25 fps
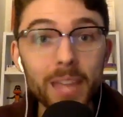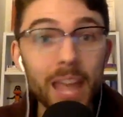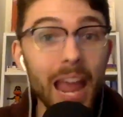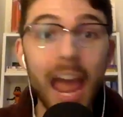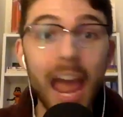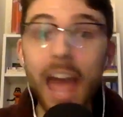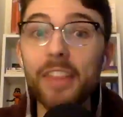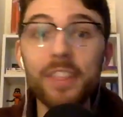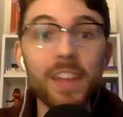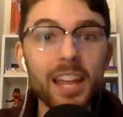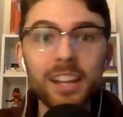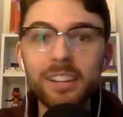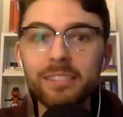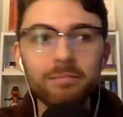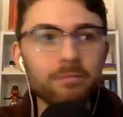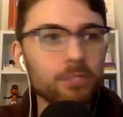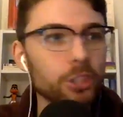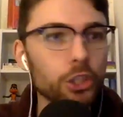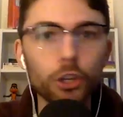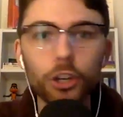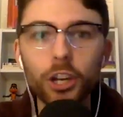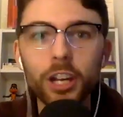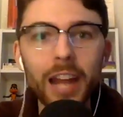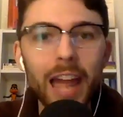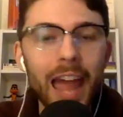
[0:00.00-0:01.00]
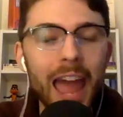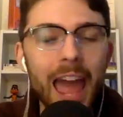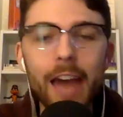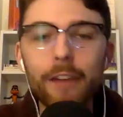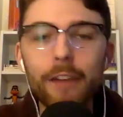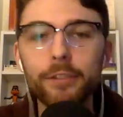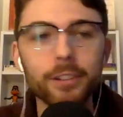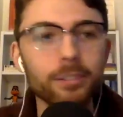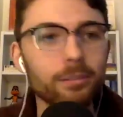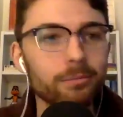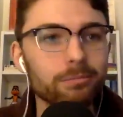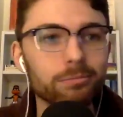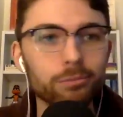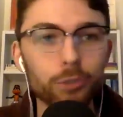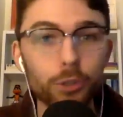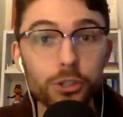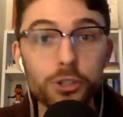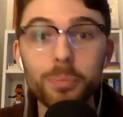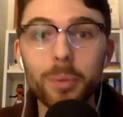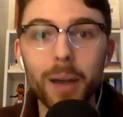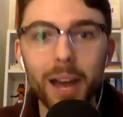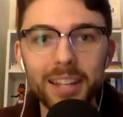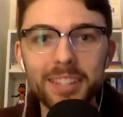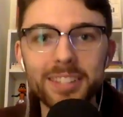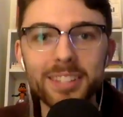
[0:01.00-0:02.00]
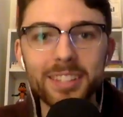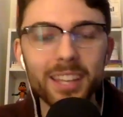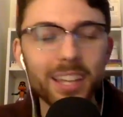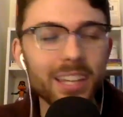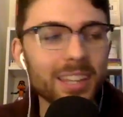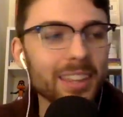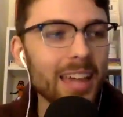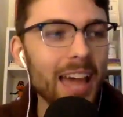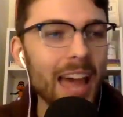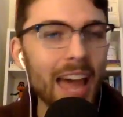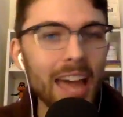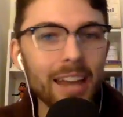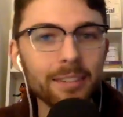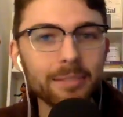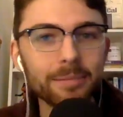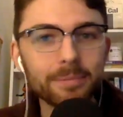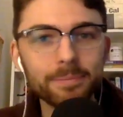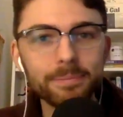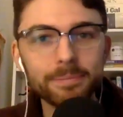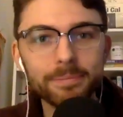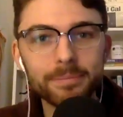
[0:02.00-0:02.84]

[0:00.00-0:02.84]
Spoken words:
And then you're going to have a response like that.